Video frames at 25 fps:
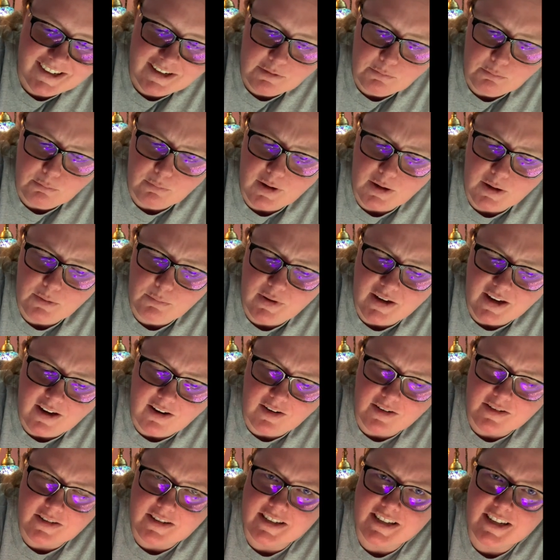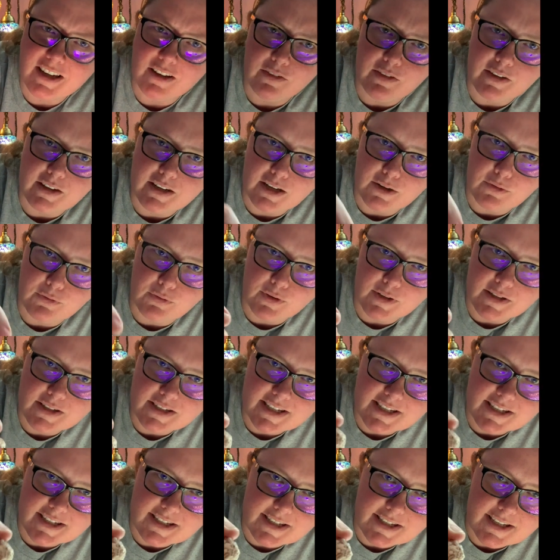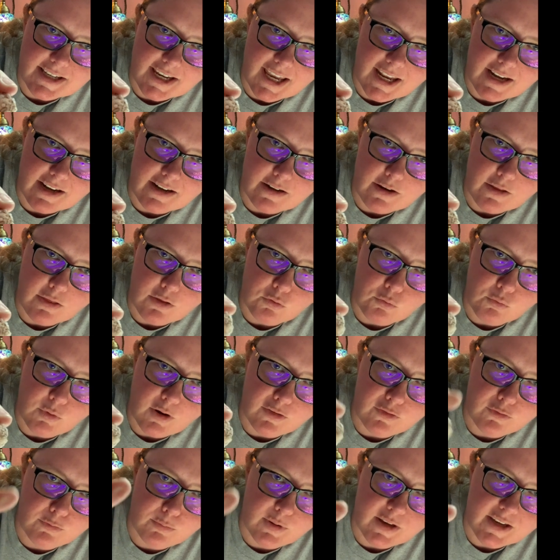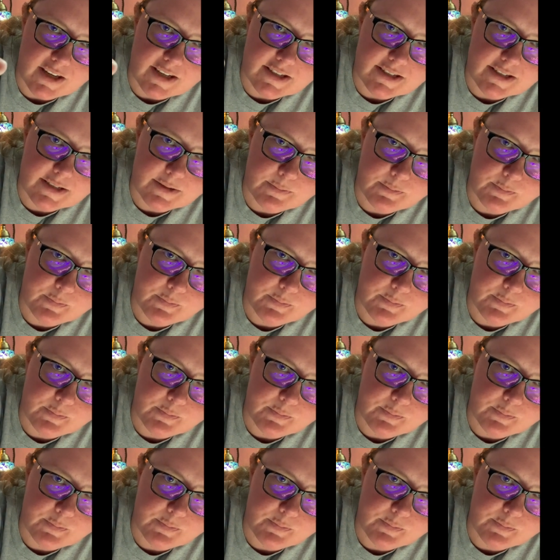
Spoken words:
Might be hard to tell the difference. This is, again, another rough piece.